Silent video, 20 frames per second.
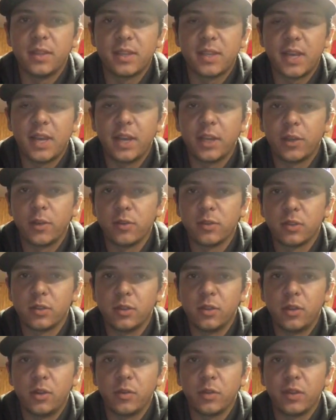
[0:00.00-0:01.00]
It kind of goes
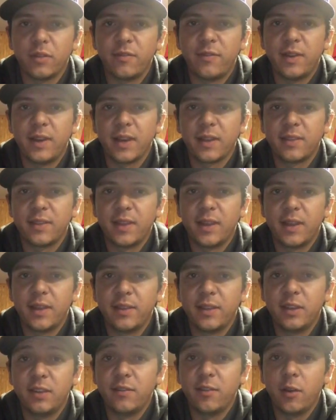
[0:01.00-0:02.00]
along with the fact
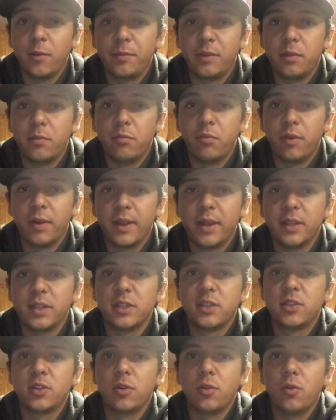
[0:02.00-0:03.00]
that they developed their
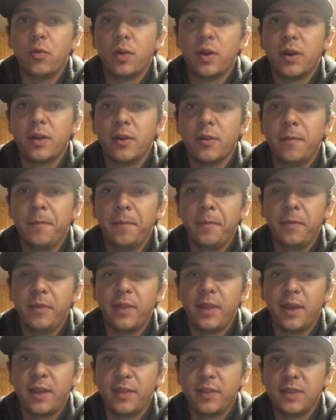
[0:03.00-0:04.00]
brand so well
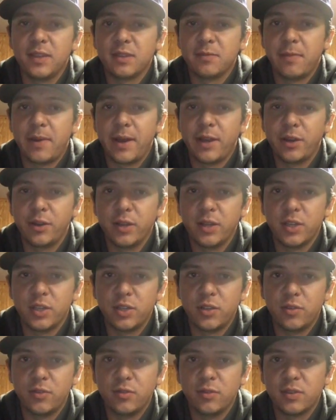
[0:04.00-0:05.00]
that these minor
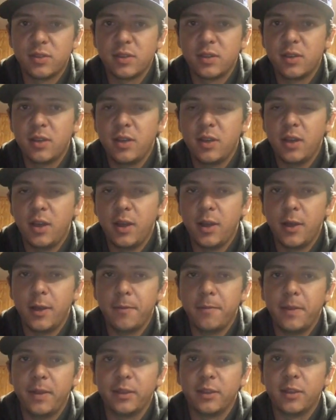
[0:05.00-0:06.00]
issues
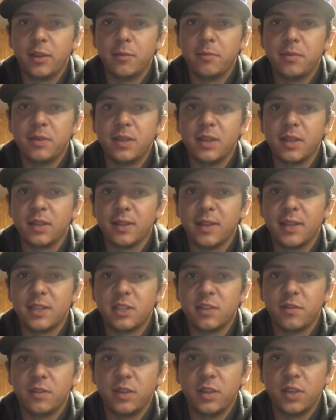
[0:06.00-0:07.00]
ended up being
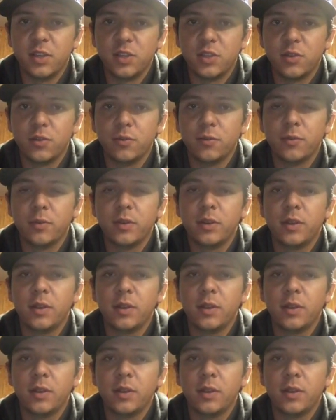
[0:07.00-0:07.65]
less of an issue,